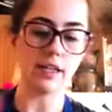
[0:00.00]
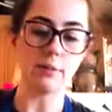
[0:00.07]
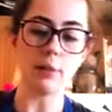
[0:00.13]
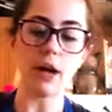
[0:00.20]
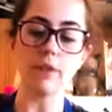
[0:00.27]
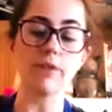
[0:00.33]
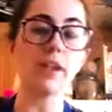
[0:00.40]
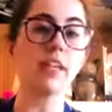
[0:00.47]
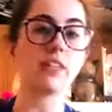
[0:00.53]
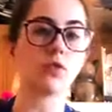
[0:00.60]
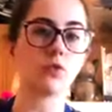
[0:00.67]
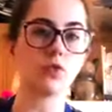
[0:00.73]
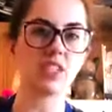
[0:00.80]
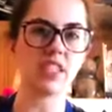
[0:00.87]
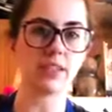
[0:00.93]
and puffy. It's
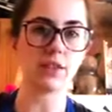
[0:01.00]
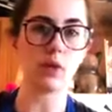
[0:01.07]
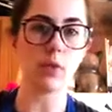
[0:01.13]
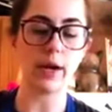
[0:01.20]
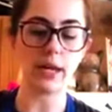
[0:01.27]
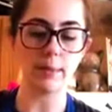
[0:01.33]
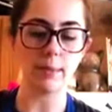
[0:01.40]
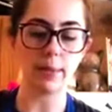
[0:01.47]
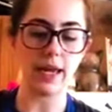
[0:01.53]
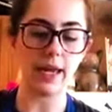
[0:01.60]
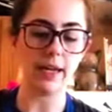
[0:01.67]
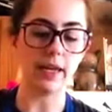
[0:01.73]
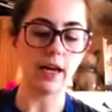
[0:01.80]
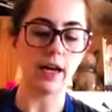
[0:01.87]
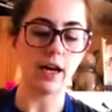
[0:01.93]
risen quite a bit.
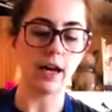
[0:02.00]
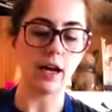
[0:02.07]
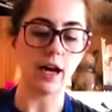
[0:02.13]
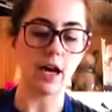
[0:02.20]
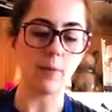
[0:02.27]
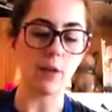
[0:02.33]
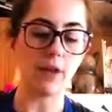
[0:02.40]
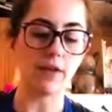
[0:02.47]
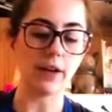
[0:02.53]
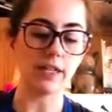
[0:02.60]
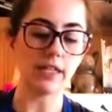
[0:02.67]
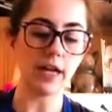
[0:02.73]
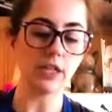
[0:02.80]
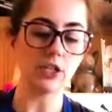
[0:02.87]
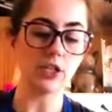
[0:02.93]
If I
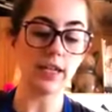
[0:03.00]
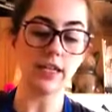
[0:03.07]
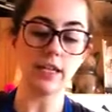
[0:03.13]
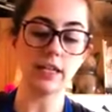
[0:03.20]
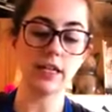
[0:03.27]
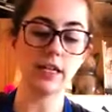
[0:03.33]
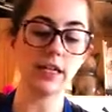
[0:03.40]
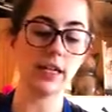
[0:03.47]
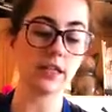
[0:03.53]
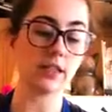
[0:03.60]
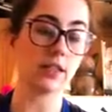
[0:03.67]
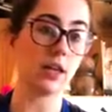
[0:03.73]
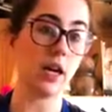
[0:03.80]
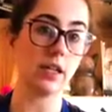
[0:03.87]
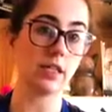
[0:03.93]
touch it, it's
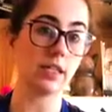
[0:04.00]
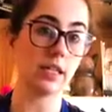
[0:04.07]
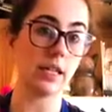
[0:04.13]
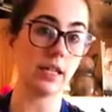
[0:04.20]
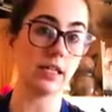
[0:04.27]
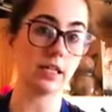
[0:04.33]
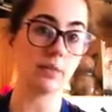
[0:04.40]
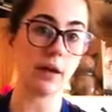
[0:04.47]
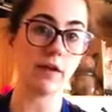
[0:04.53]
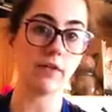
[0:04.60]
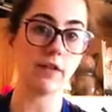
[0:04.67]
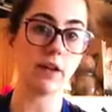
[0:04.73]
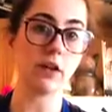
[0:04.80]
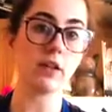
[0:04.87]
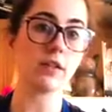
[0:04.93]
not sticking to my
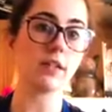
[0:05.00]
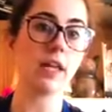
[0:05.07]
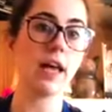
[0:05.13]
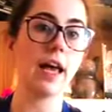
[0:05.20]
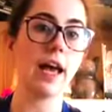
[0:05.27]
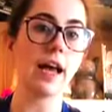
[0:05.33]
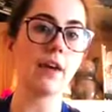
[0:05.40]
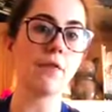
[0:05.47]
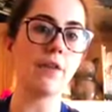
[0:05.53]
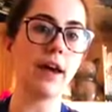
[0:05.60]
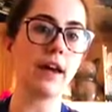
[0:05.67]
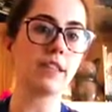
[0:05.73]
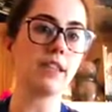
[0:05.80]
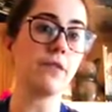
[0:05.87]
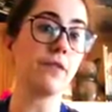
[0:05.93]
fingers. And in
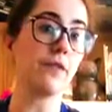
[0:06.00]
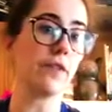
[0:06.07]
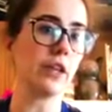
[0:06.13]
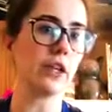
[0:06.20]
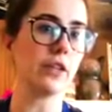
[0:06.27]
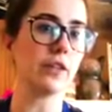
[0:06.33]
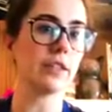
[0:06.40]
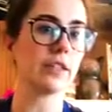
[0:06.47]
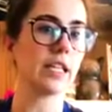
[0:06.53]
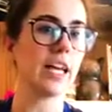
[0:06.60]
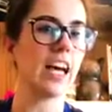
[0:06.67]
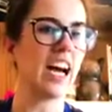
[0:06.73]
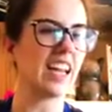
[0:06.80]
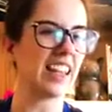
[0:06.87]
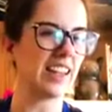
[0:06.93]
fact, it feels
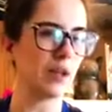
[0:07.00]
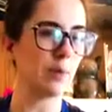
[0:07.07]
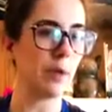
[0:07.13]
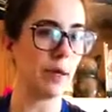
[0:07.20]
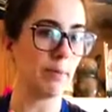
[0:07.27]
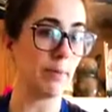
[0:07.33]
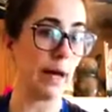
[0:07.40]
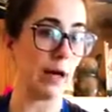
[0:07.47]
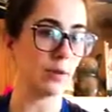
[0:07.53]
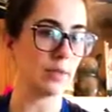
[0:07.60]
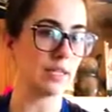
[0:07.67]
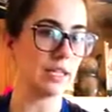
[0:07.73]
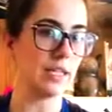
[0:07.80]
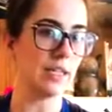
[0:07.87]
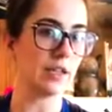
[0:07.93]
a little bit
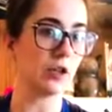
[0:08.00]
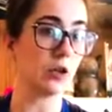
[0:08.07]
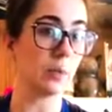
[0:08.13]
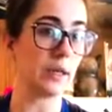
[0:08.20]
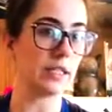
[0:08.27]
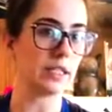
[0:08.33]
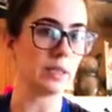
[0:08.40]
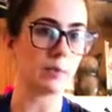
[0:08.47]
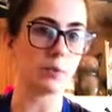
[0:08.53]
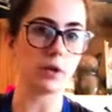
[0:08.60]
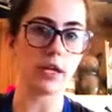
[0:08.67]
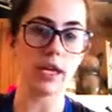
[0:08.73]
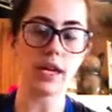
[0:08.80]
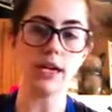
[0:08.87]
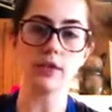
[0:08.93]
bouncy, a little bit
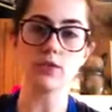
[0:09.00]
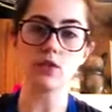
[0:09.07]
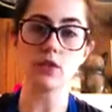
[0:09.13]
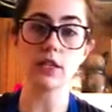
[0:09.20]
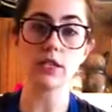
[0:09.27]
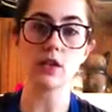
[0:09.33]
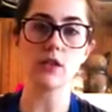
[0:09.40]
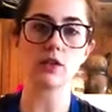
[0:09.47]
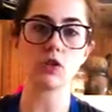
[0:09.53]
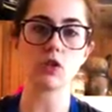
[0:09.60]
springy. So this looks